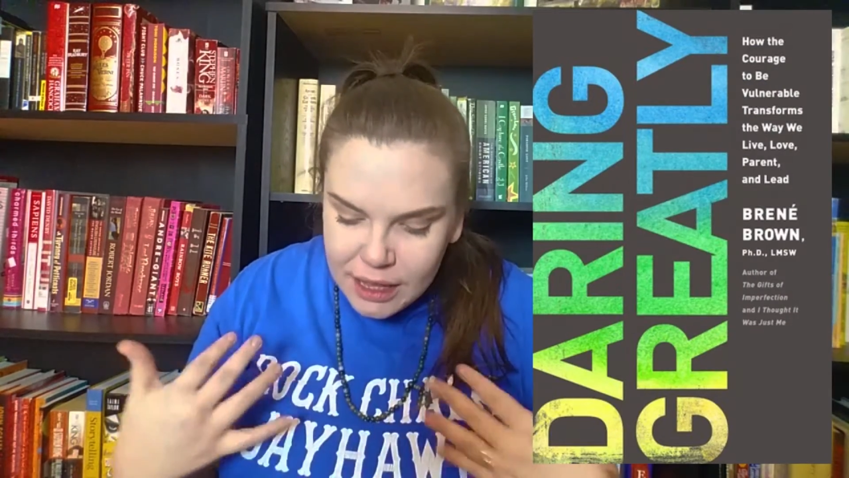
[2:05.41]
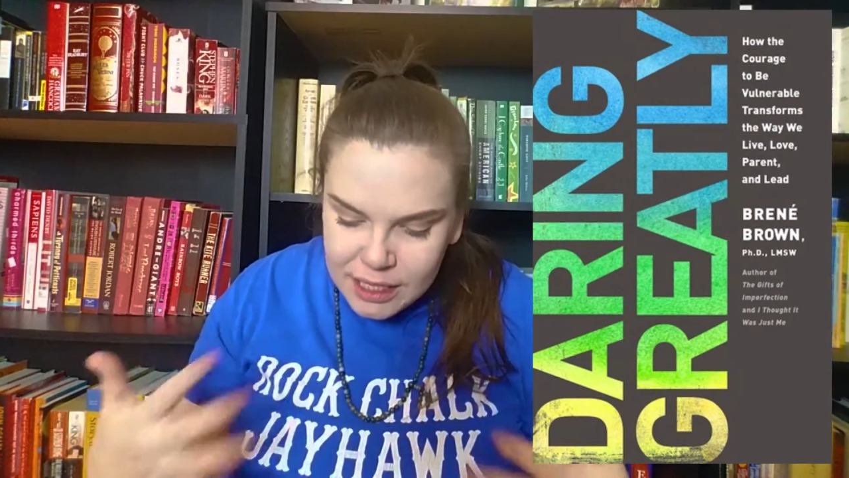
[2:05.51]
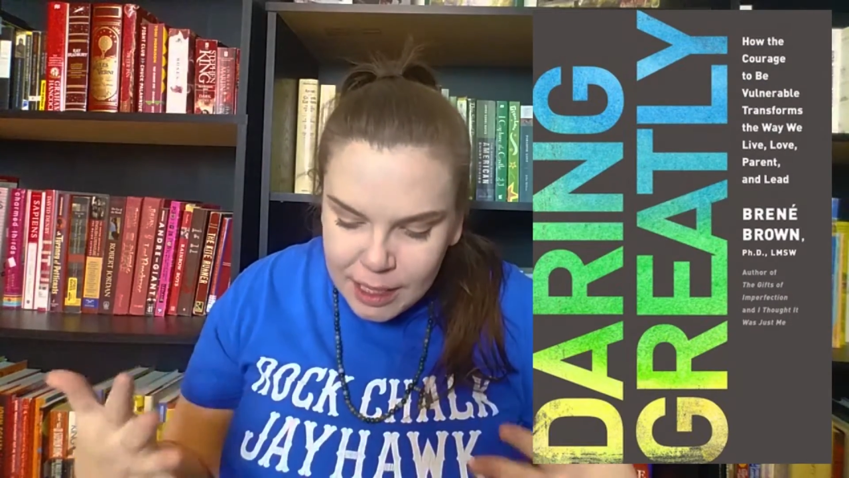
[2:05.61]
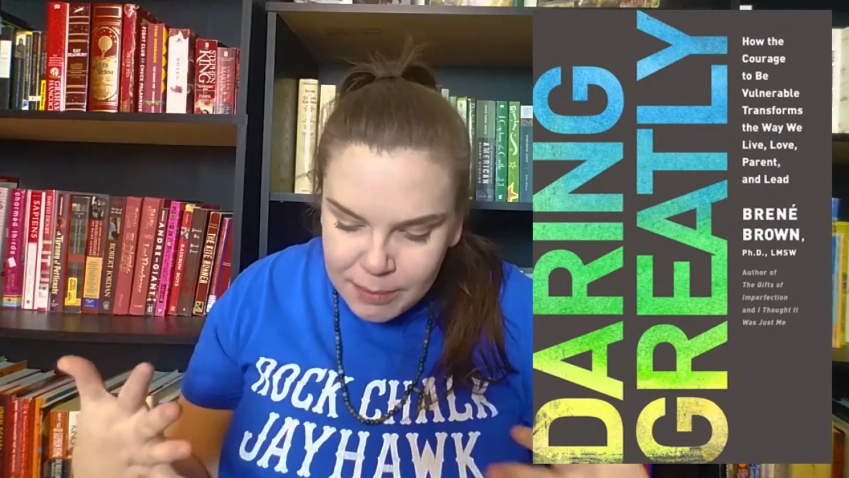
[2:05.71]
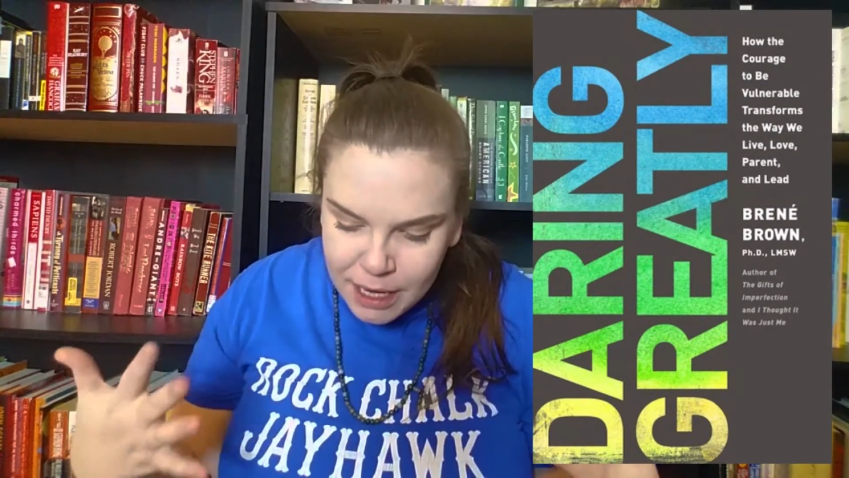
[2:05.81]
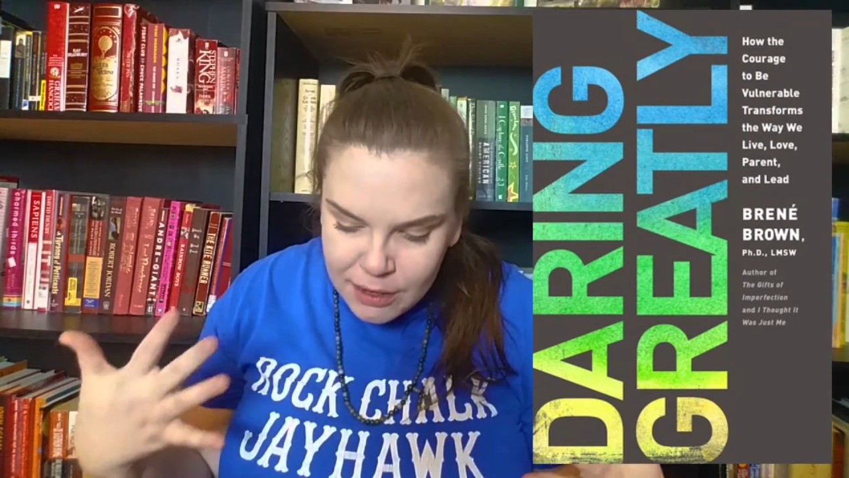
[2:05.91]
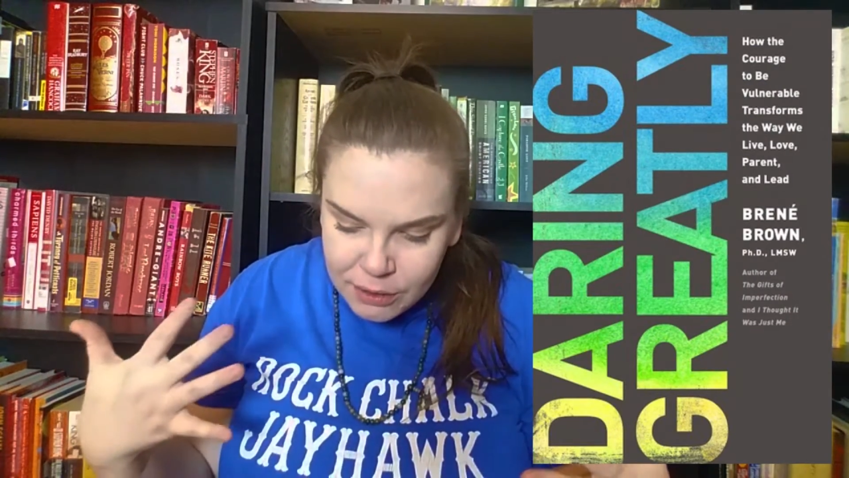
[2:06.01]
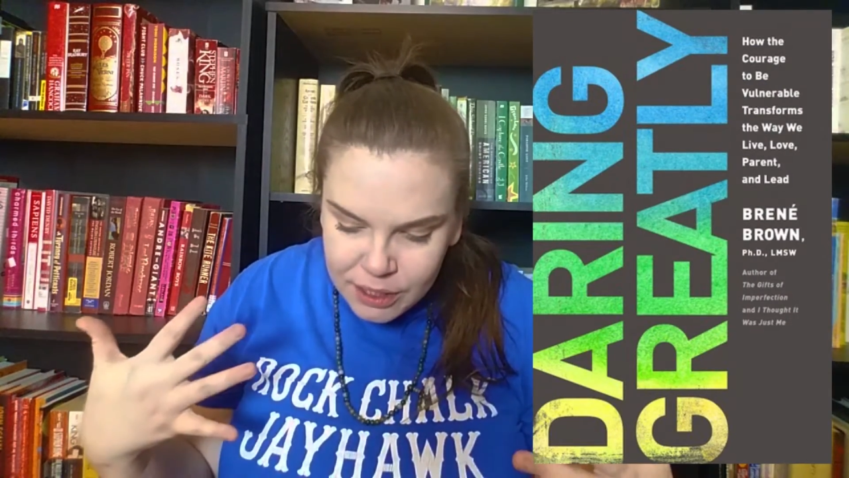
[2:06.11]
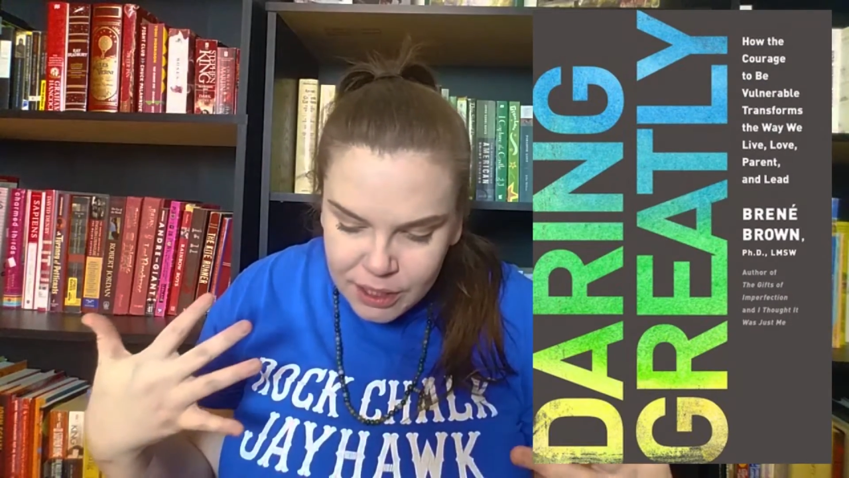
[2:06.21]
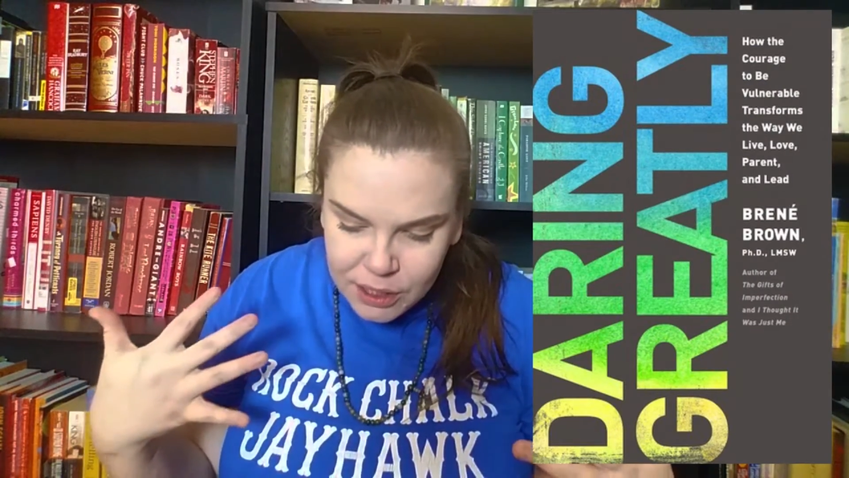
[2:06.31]
The
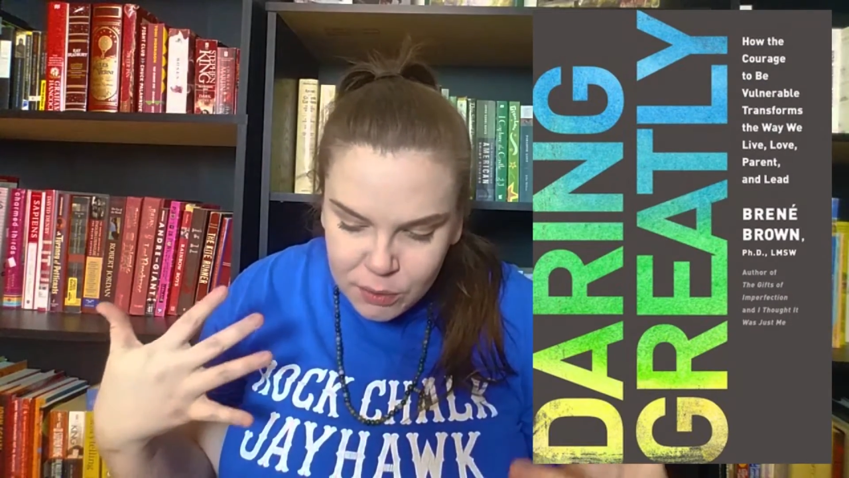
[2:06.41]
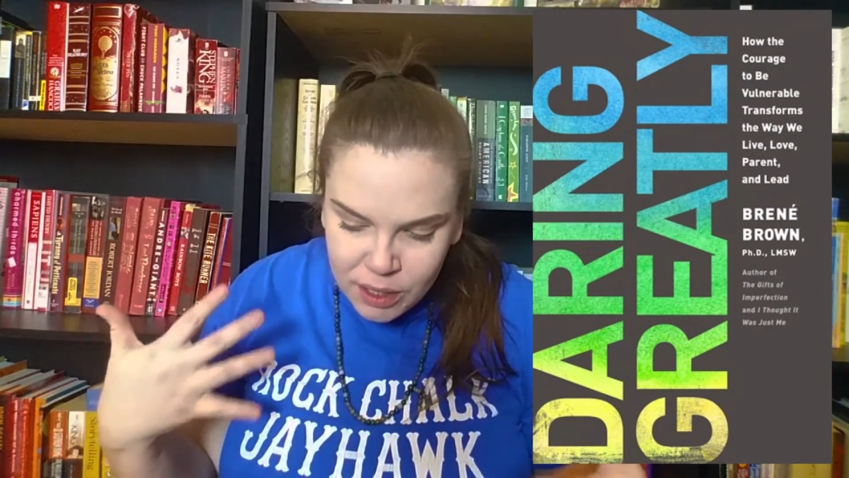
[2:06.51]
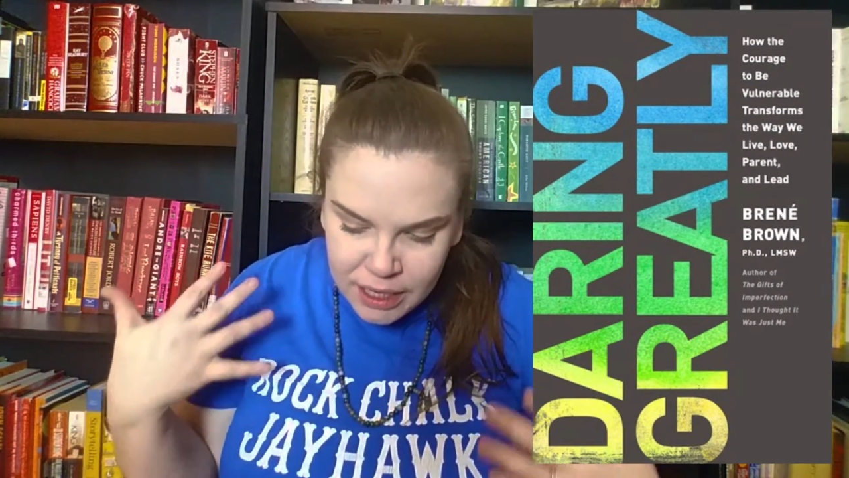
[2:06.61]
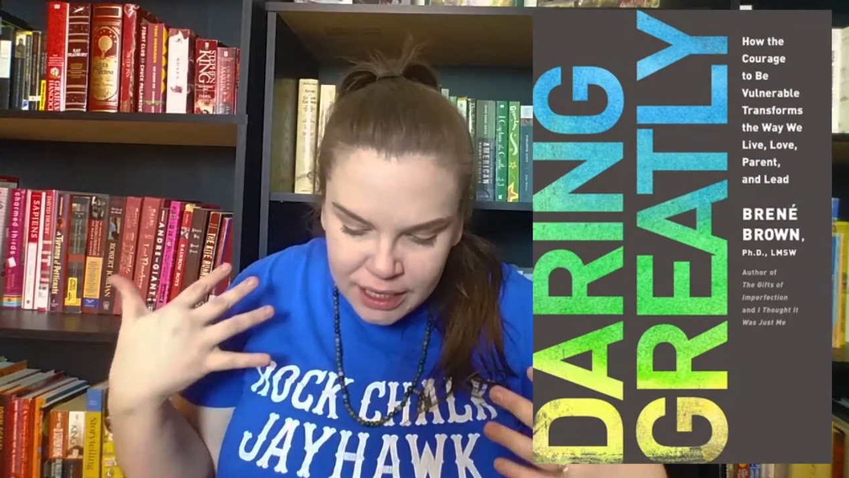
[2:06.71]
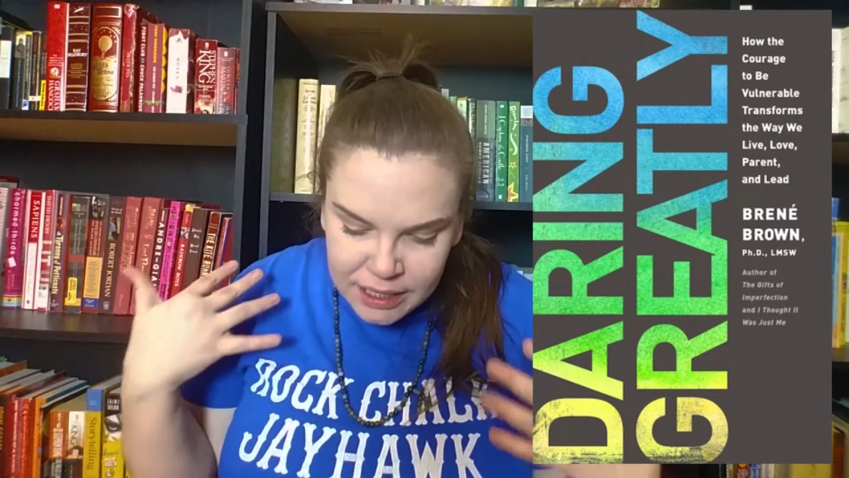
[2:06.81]
subtitle to this one